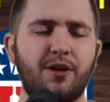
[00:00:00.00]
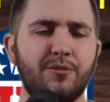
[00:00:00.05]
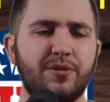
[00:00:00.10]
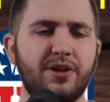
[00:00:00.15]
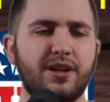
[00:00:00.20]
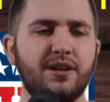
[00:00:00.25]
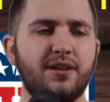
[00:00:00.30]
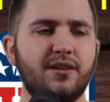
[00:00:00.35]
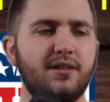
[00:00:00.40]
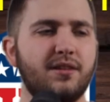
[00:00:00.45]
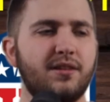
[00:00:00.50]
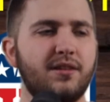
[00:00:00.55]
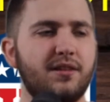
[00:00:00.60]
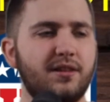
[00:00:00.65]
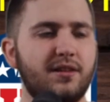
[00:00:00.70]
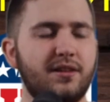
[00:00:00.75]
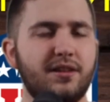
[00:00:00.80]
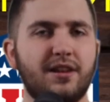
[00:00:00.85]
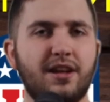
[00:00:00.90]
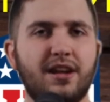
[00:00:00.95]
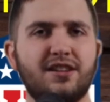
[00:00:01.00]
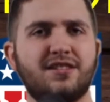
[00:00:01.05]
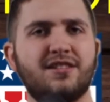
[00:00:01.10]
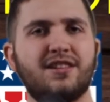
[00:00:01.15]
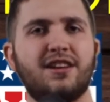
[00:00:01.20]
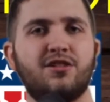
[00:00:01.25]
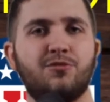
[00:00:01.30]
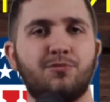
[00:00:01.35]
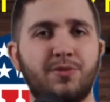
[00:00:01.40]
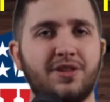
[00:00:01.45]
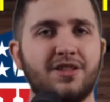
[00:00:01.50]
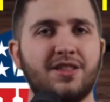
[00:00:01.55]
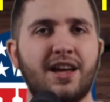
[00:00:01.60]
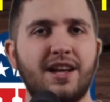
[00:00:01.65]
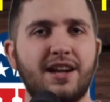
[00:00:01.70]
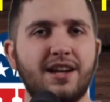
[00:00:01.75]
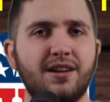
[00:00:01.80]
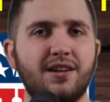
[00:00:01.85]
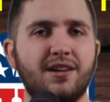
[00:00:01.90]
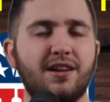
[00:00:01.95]
I mean, it's
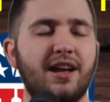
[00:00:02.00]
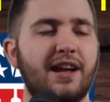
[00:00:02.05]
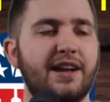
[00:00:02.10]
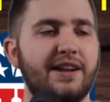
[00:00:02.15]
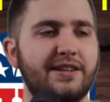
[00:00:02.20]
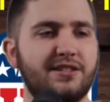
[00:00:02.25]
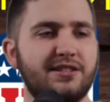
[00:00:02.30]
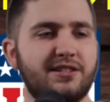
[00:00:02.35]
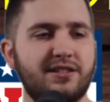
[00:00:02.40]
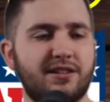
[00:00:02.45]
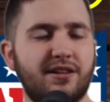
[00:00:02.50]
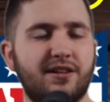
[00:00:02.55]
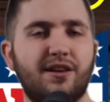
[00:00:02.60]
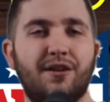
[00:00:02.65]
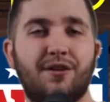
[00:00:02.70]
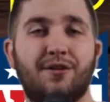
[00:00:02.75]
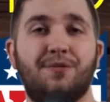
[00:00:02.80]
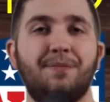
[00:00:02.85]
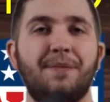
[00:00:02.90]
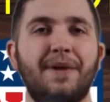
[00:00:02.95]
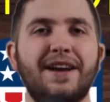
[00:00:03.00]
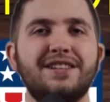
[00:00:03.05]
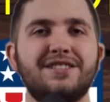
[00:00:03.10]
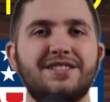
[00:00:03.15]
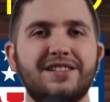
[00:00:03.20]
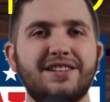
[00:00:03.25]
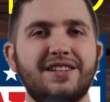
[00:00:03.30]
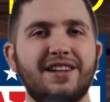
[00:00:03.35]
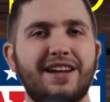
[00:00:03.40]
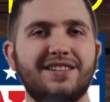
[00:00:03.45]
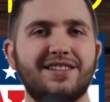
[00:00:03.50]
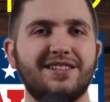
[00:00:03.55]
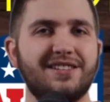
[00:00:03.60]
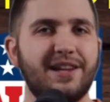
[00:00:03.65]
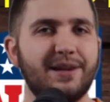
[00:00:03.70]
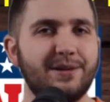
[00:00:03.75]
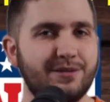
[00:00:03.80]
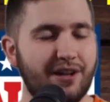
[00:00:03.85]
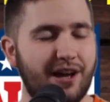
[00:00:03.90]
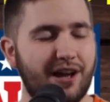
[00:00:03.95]
pathetic and it's amazing
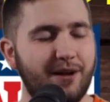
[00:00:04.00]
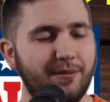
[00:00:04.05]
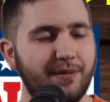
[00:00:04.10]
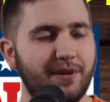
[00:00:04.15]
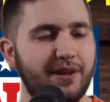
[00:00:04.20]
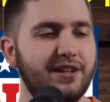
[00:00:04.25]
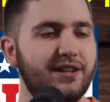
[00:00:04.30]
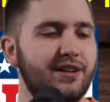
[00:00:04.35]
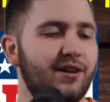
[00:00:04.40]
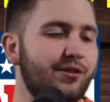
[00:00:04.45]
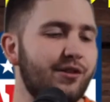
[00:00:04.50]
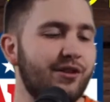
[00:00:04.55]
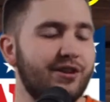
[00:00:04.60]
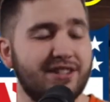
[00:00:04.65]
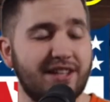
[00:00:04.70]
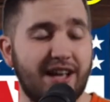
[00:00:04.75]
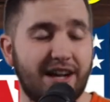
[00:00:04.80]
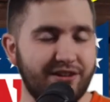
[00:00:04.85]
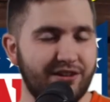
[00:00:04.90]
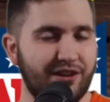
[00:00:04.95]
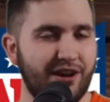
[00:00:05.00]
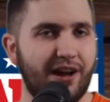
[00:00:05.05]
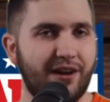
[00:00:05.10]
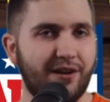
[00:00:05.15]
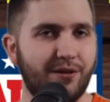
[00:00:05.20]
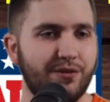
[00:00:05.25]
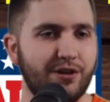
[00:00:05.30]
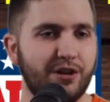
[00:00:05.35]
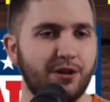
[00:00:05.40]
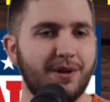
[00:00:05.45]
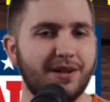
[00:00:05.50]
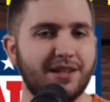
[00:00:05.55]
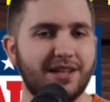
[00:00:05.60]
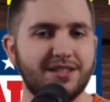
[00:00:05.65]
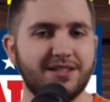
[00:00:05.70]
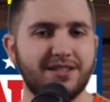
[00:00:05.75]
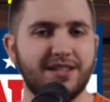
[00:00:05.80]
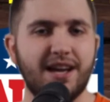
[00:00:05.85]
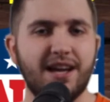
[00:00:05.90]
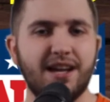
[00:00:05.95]
at the same time. You don't know exactly how to feel
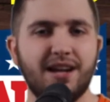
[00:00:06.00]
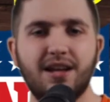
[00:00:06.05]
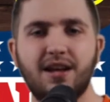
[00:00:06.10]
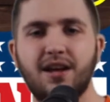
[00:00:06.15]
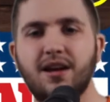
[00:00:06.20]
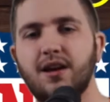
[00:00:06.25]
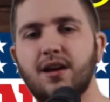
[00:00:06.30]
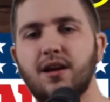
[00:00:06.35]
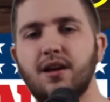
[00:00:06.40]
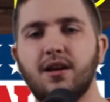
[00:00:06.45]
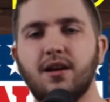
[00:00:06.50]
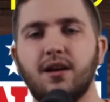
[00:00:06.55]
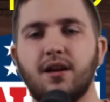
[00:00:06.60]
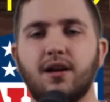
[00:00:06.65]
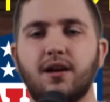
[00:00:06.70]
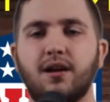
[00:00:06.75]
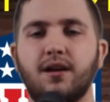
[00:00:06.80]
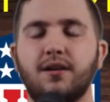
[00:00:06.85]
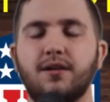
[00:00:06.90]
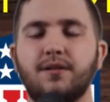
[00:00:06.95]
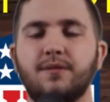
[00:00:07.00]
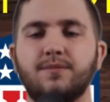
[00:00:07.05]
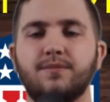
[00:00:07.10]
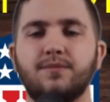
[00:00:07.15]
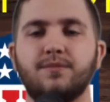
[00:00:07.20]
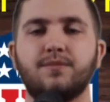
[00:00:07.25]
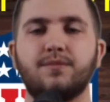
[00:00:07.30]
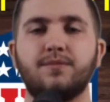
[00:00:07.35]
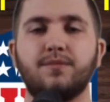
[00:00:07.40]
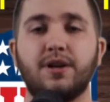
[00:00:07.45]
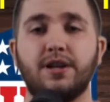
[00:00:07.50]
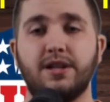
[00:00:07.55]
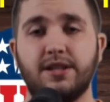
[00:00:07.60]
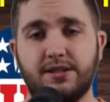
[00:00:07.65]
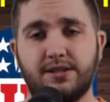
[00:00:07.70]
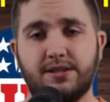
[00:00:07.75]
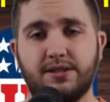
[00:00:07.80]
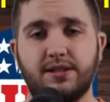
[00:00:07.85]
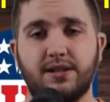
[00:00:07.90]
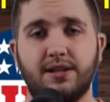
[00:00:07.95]
about that stat.
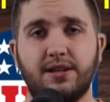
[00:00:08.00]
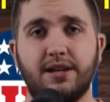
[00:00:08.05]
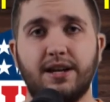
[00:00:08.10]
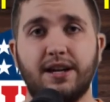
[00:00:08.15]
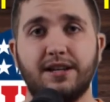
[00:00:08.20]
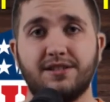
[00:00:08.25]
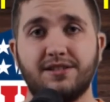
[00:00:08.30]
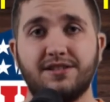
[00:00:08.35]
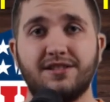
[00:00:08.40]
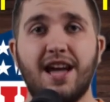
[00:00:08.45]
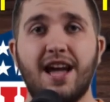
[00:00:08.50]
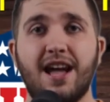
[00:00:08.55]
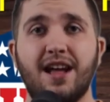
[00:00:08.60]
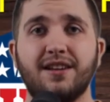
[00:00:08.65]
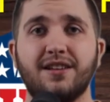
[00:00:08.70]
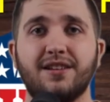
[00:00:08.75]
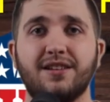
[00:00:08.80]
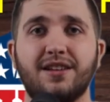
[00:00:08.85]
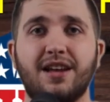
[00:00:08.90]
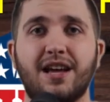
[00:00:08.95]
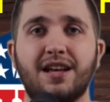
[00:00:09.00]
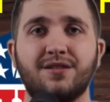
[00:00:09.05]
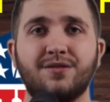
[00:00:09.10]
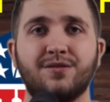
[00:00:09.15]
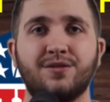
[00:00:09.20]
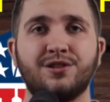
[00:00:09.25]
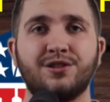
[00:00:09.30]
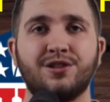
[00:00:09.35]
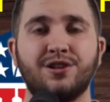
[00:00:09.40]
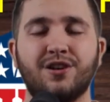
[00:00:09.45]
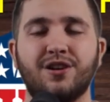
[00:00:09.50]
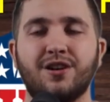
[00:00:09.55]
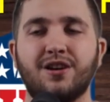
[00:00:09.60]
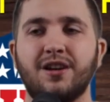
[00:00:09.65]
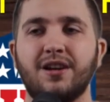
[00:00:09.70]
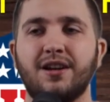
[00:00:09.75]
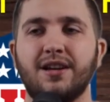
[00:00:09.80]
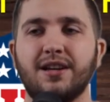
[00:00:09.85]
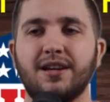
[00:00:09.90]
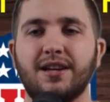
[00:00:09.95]
But it's a stat, that's for
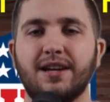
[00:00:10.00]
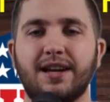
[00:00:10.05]
sure.